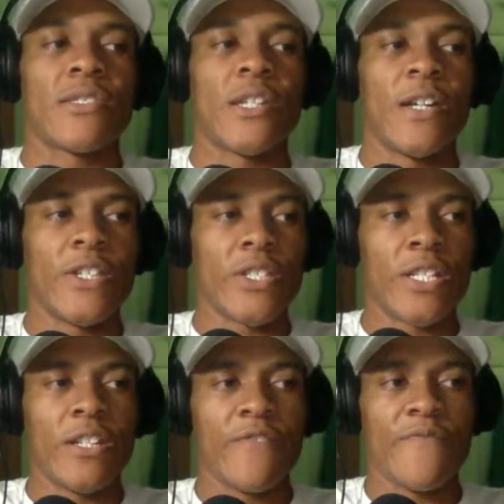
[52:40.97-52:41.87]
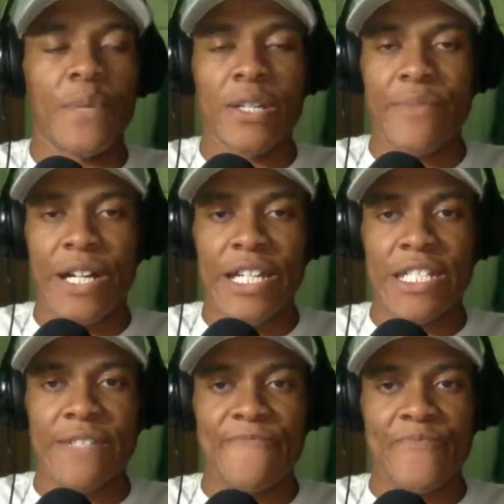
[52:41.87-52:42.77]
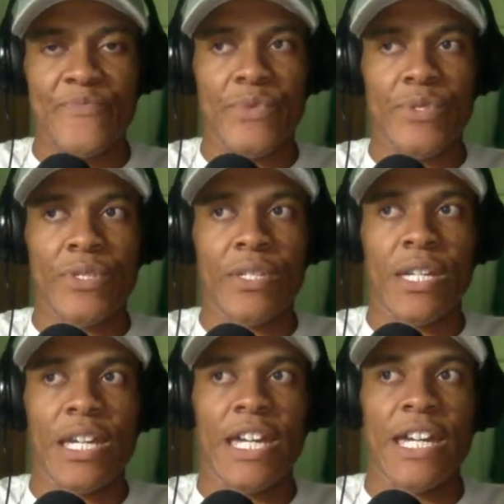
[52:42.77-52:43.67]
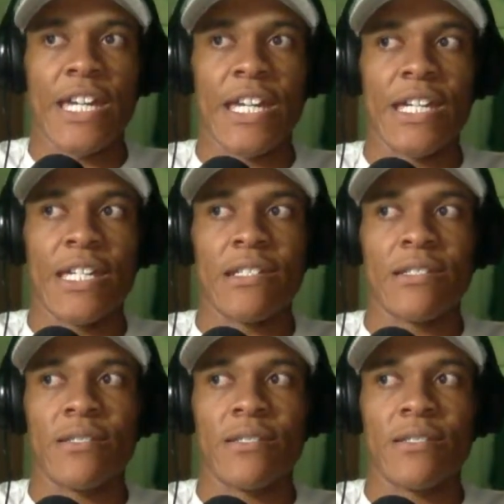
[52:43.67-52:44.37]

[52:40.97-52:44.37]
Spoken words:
there isn't enough money behind it. And